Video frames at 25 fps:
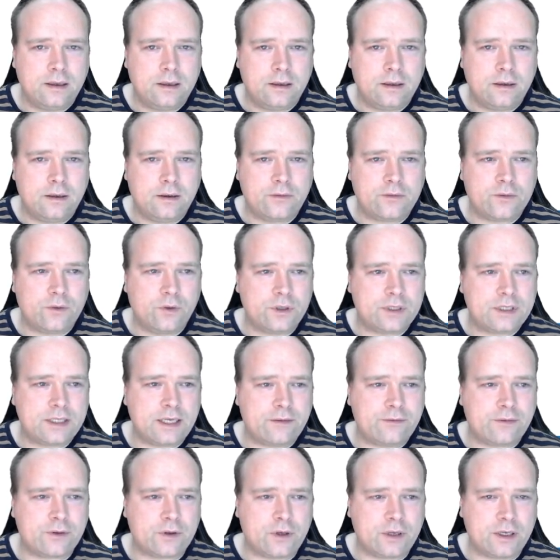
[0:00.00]
Of course,
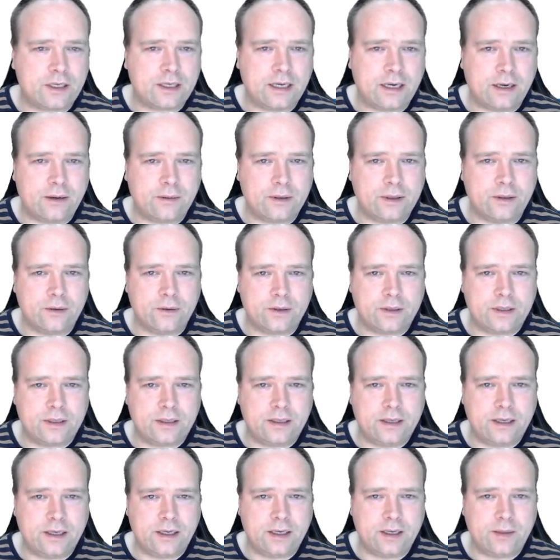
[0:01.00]
I forgot how it
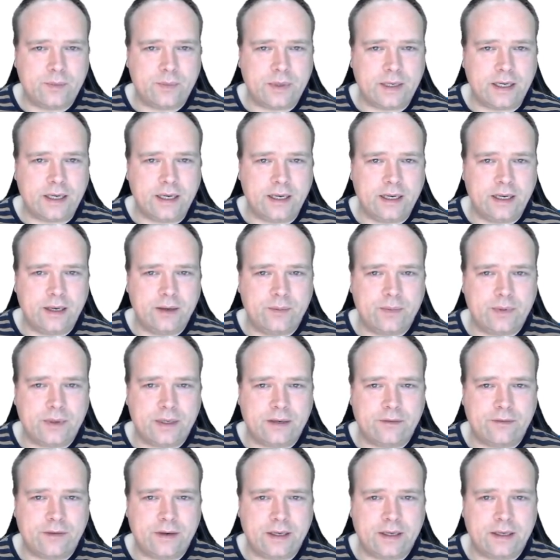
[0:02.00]
looked in the beginning,
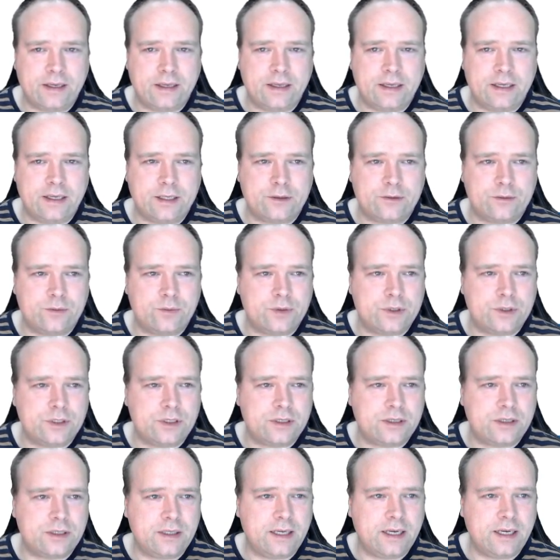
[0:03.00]
but I think this
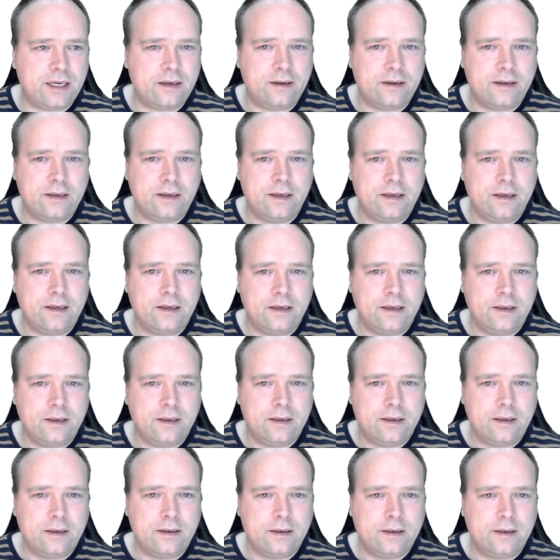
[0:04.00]
was, yeah,
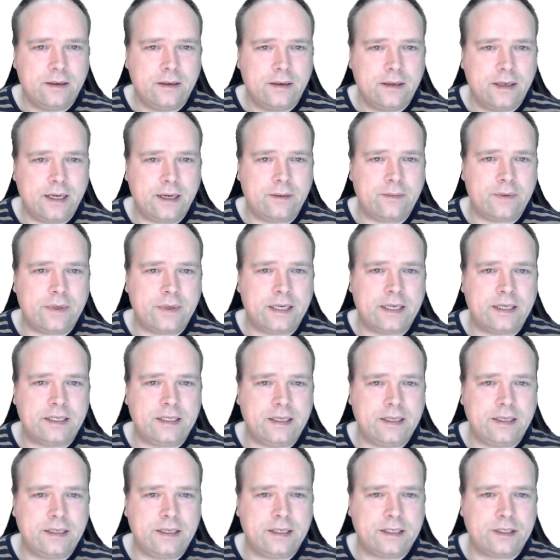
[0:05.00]
we can
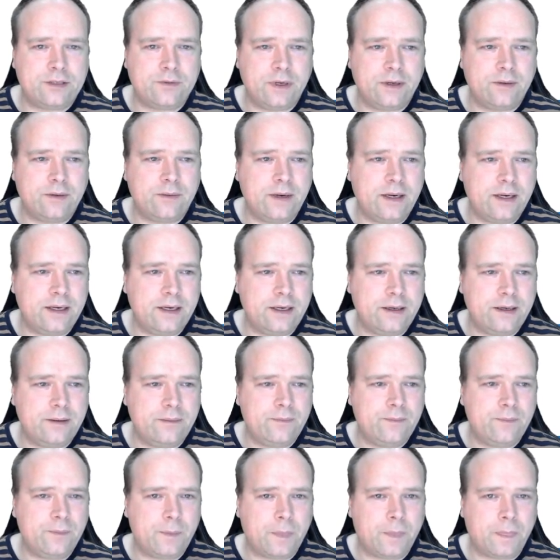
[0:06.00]
see this string right
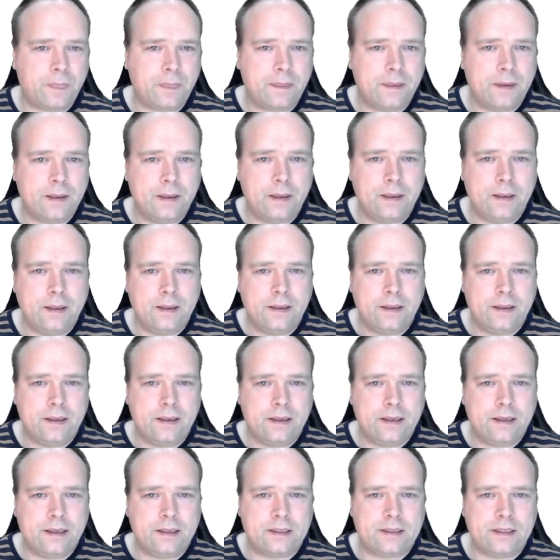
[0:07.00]
here
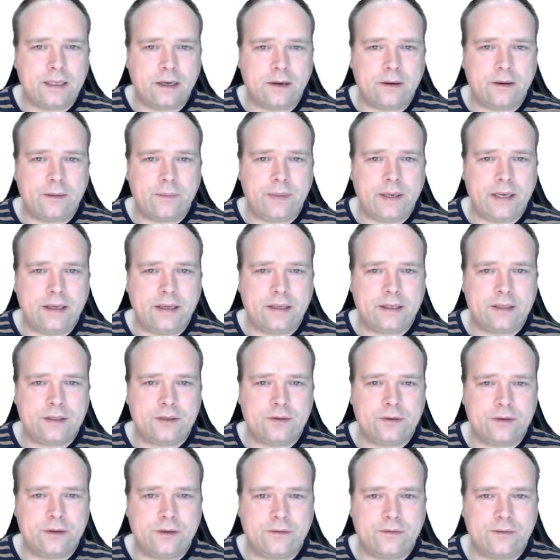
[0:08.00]
is now appended
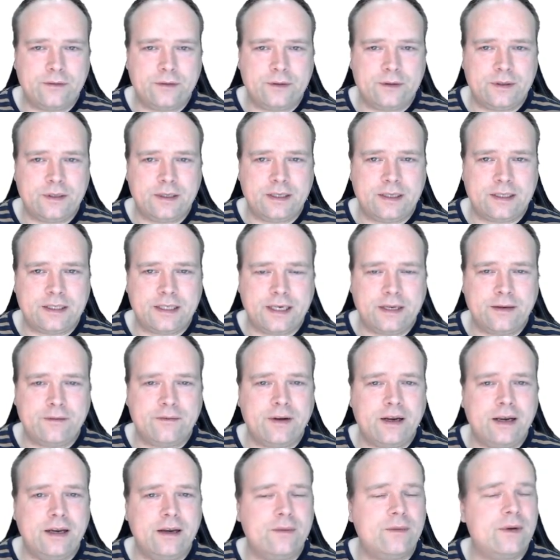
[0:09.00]
to the second
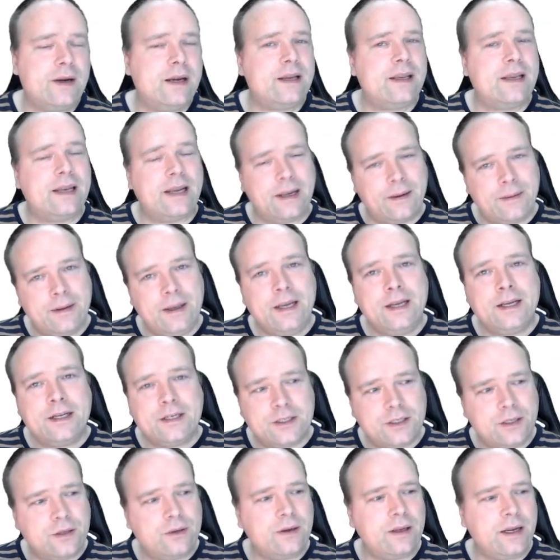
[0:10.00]
file right there.
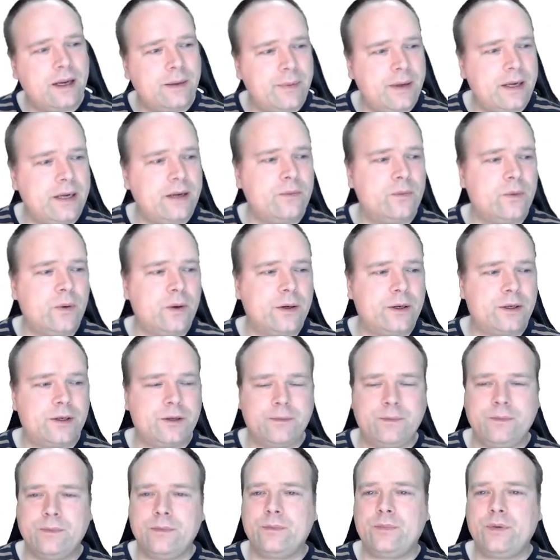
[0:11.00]
So append
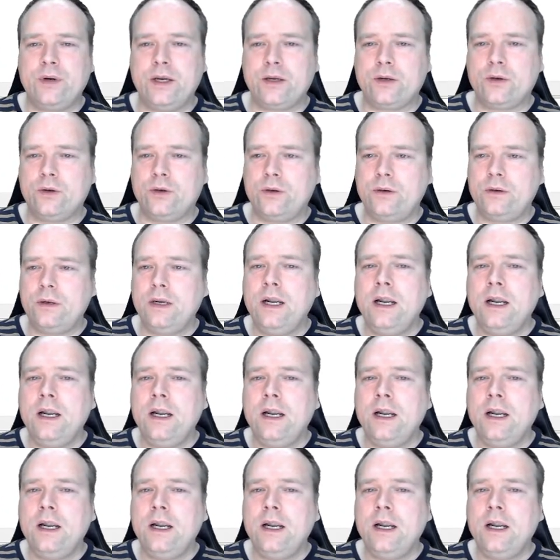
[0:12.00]
worked pretty cool.